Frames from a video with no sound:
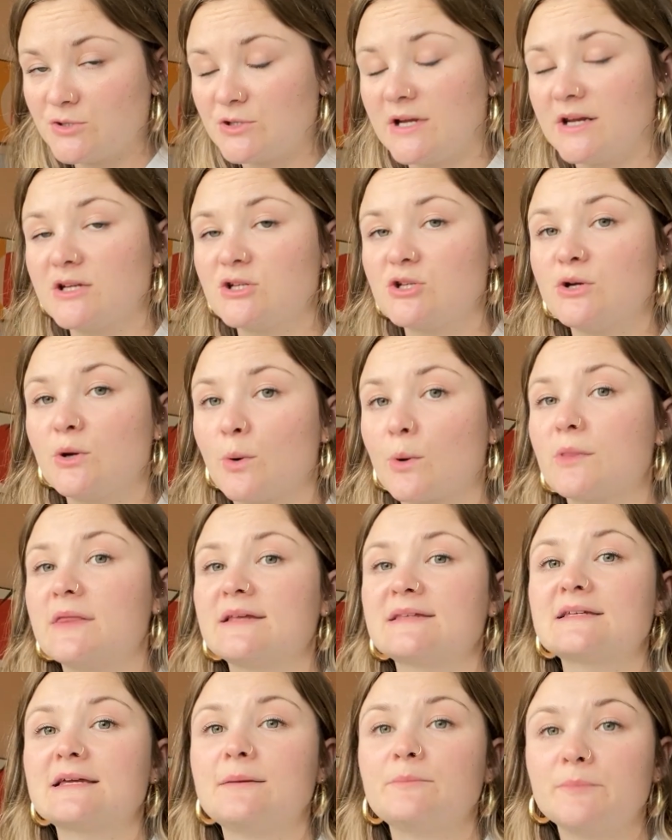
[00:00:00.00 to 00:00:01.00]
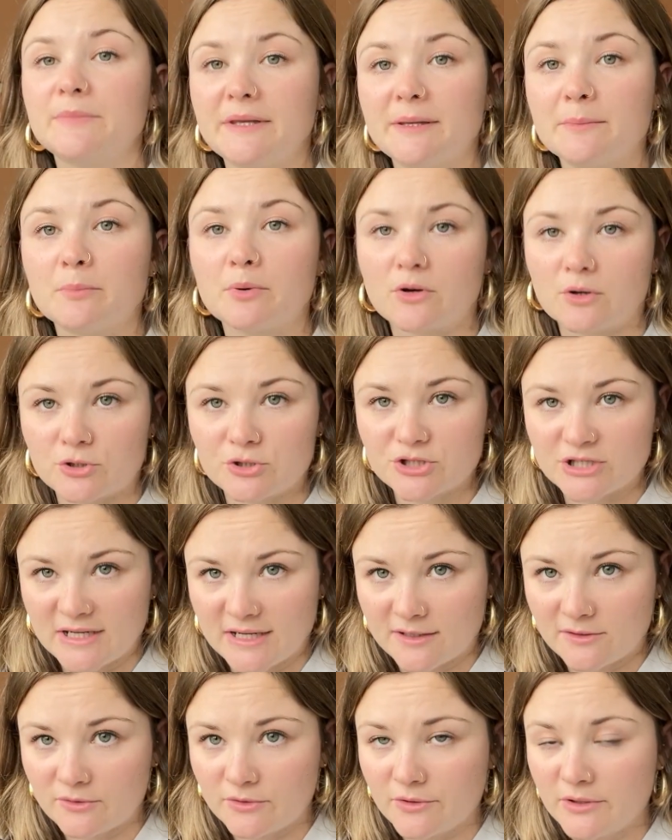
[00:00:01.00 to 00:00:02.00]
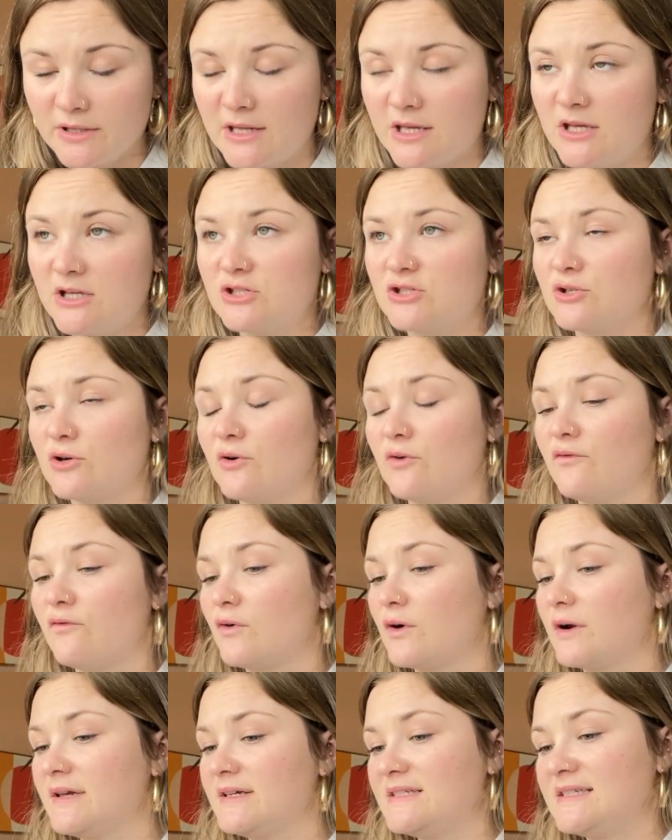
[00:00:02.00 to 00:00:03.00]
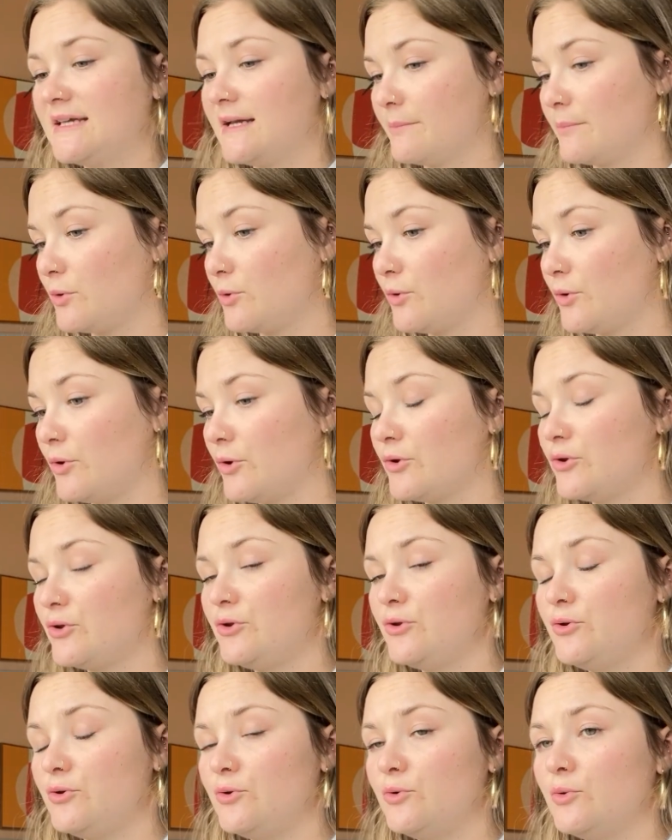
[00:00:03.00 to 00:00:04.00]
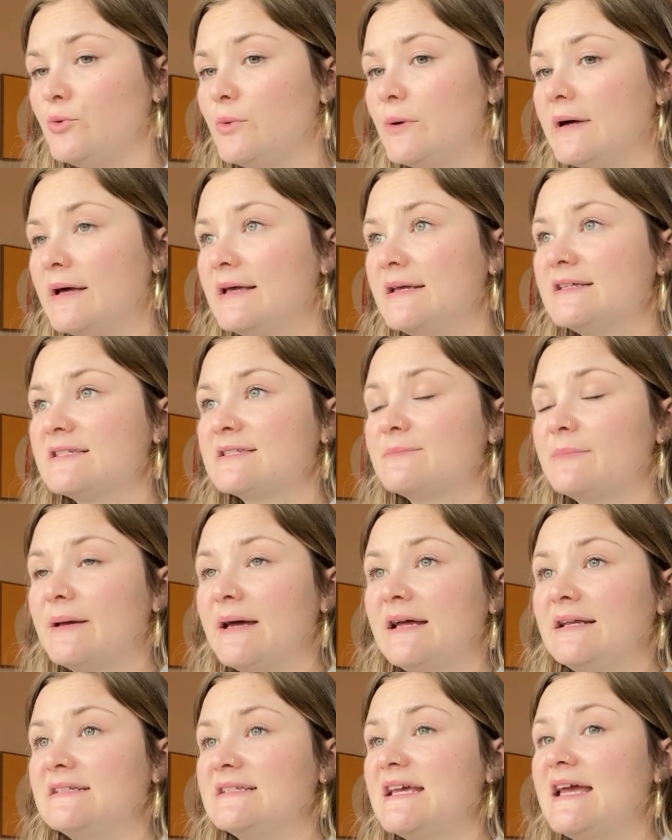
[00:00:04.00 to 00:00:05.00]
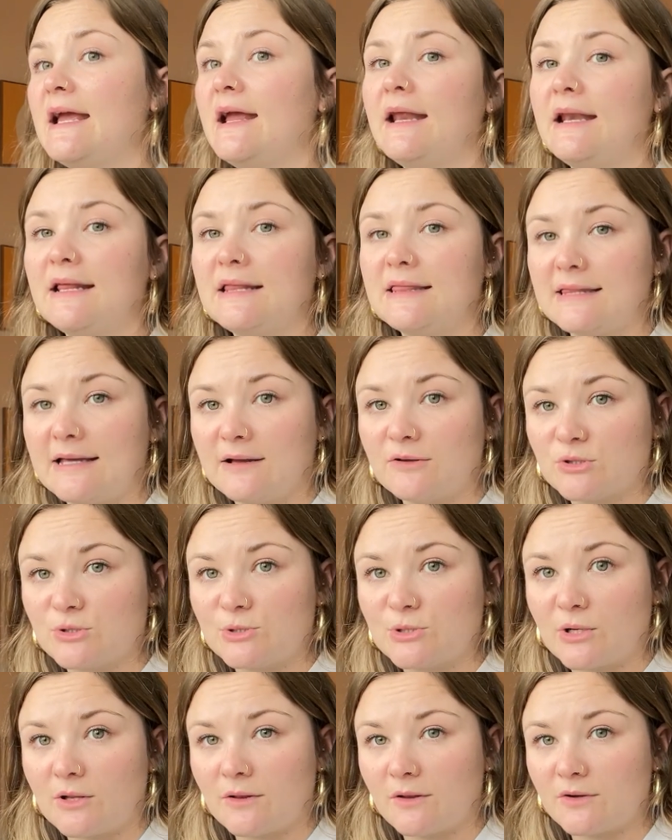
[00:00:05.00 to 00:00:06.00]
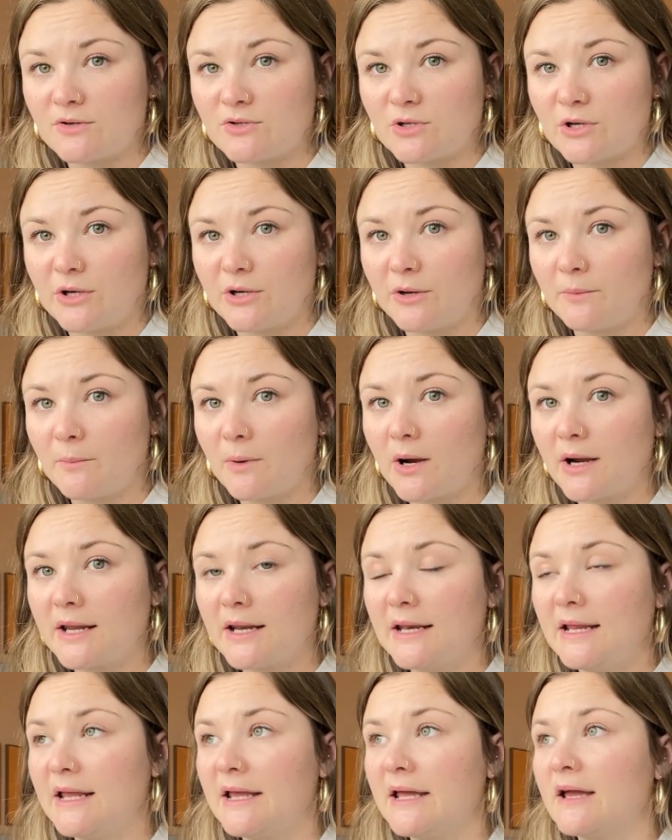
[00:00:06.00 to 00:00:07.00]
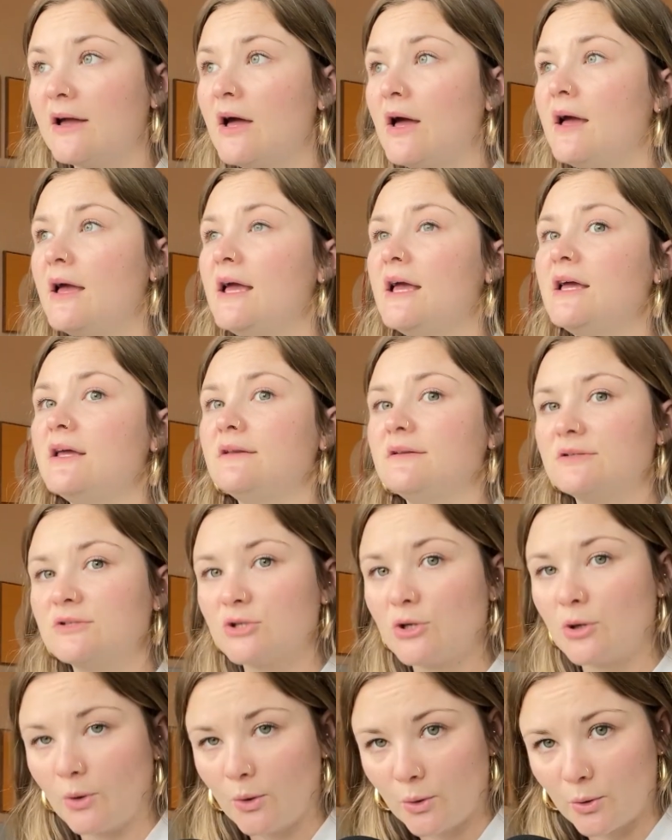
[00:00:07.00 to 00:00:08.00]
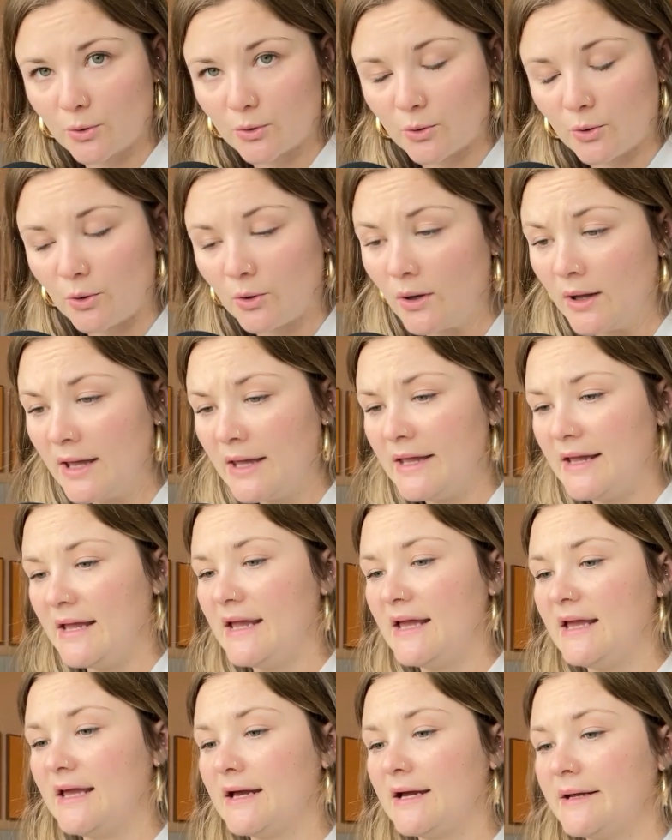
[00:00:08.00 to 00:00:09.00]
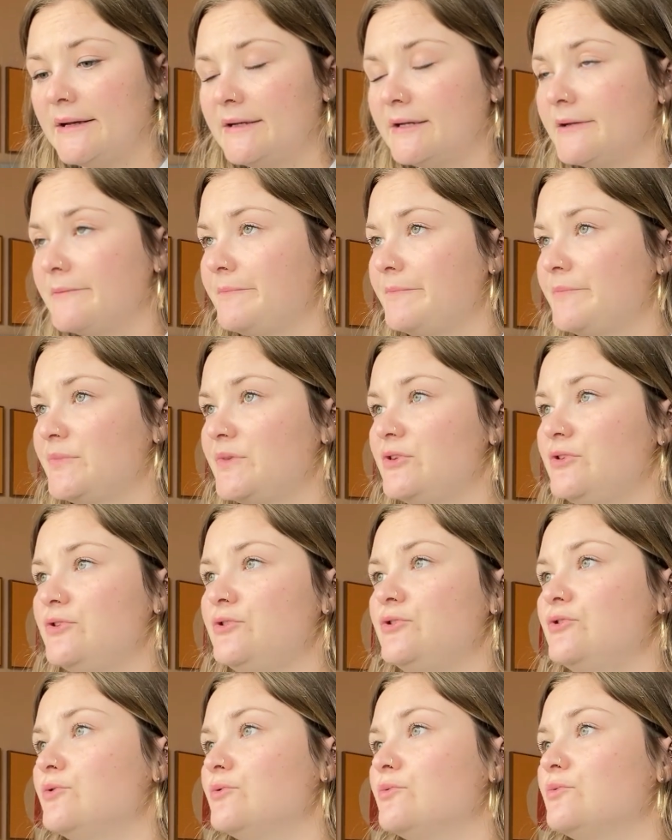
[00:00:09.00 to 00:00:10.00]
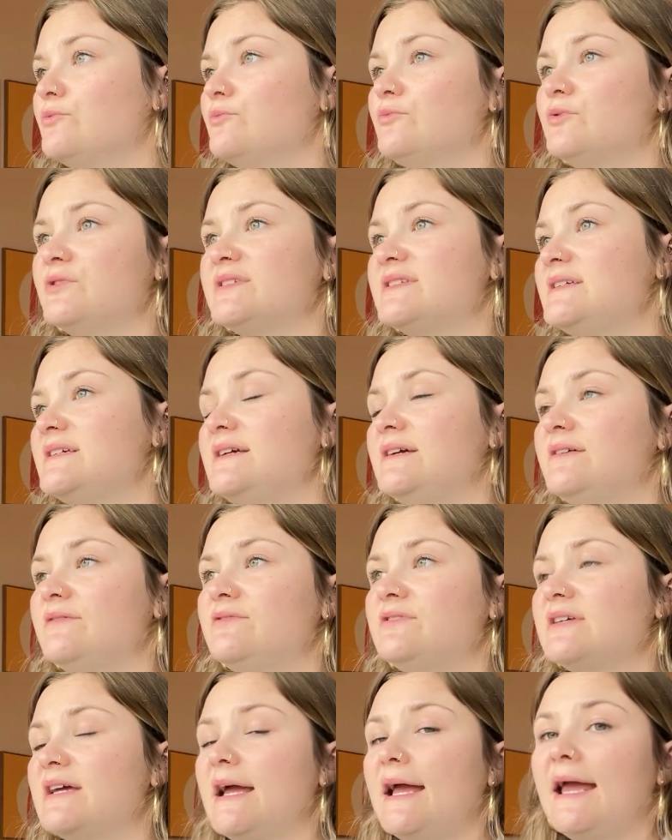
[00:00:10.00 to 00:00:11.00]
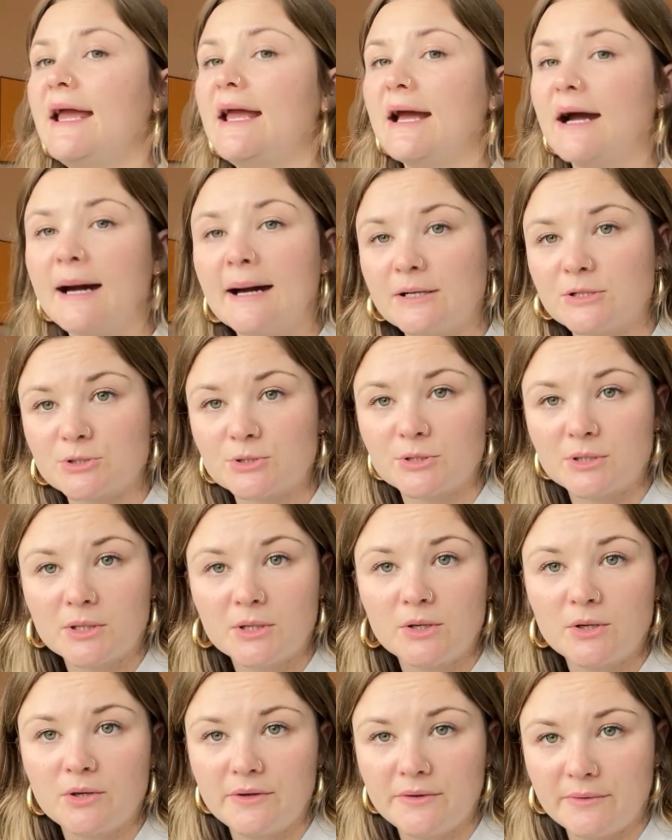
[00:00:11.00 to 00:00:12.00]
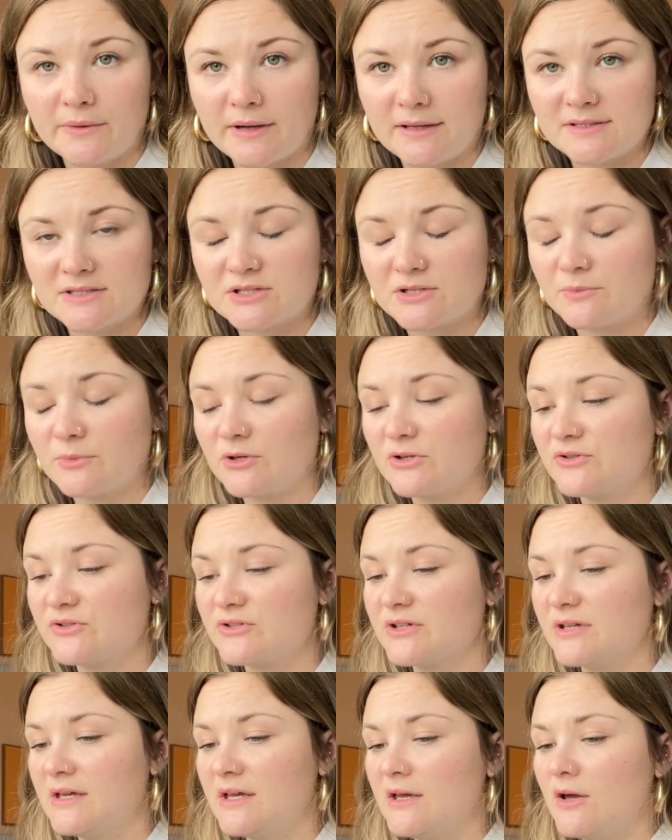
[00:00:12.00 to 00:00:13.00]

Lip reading: strategy, or this can be per channel. So for example, you spent $80,000 on your marketing in total, and you received 800 new customers.